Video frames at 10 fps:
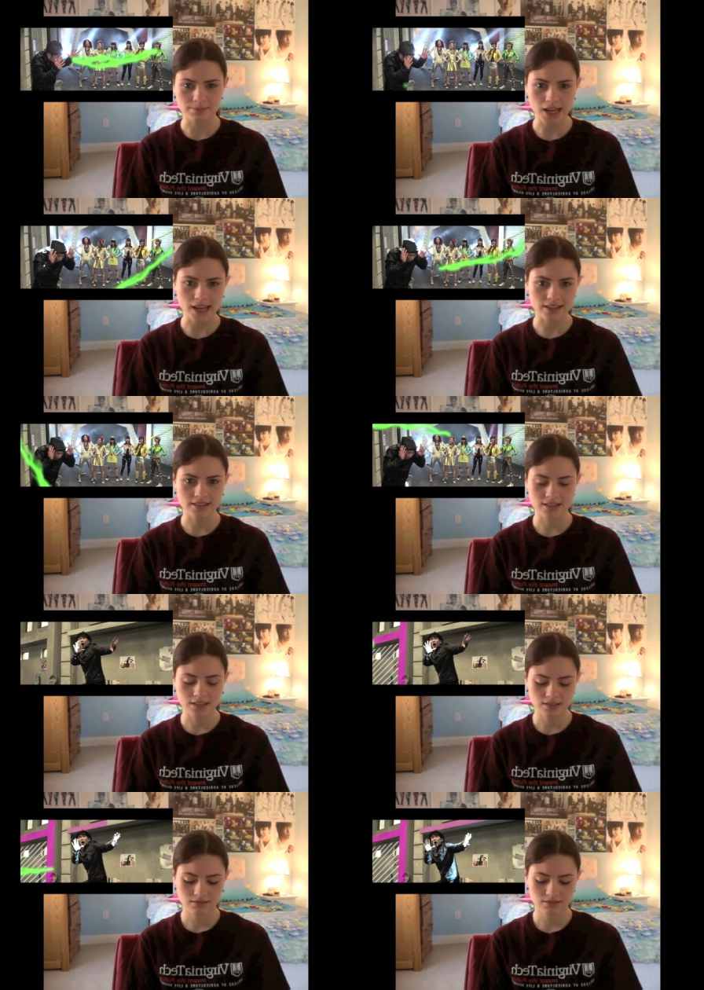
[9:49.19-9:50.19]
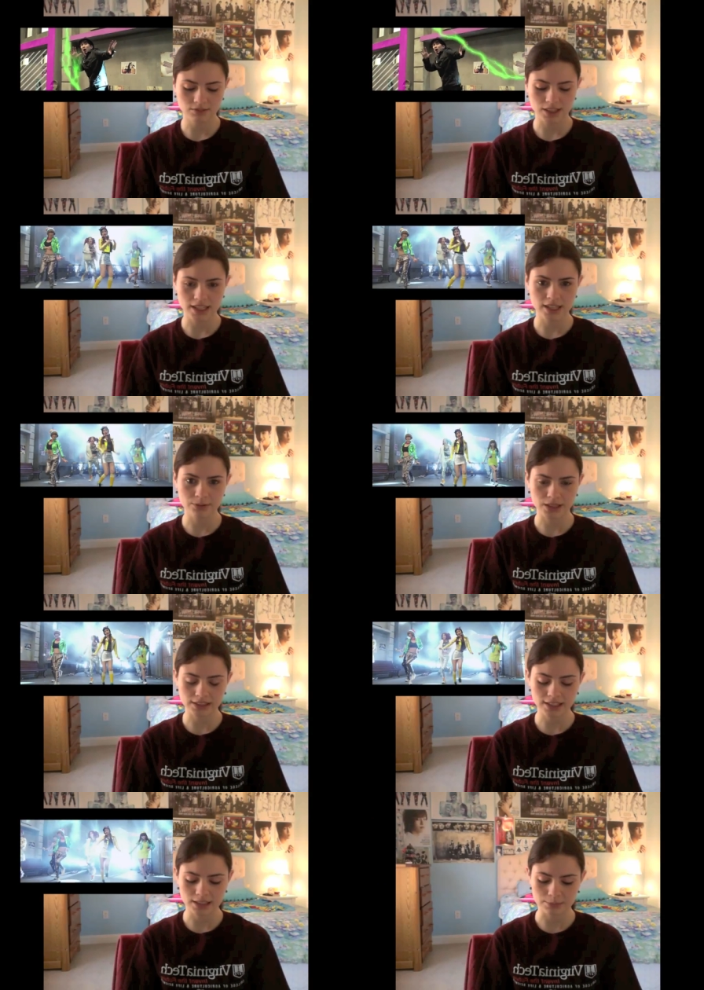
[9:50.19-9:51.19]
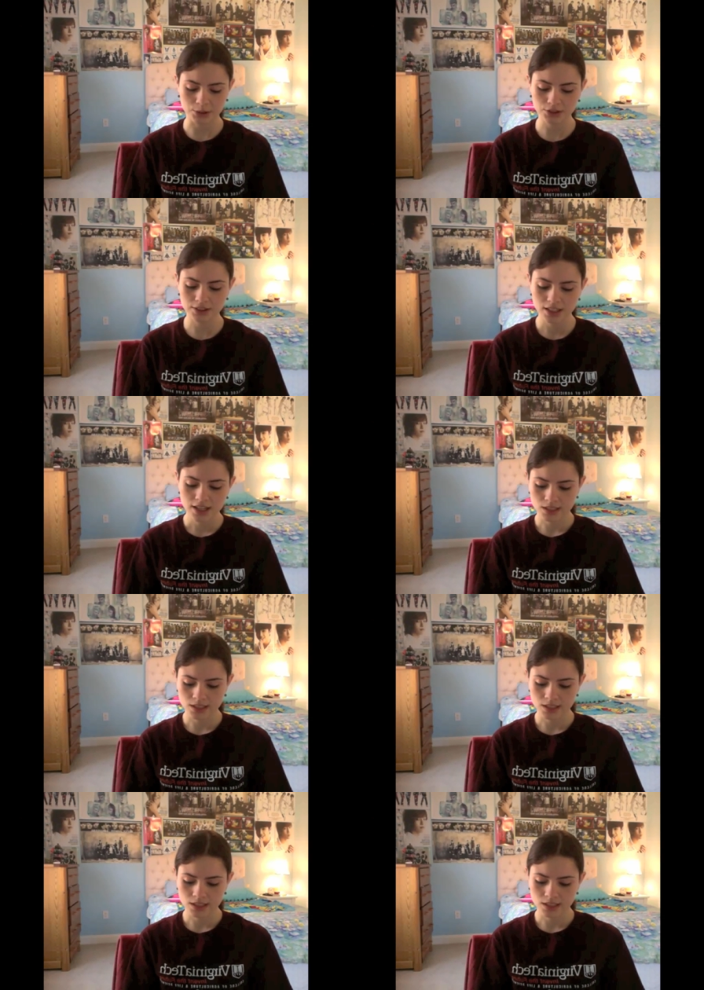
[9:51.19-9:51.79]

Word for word: dance when they get hit with the lightning bolt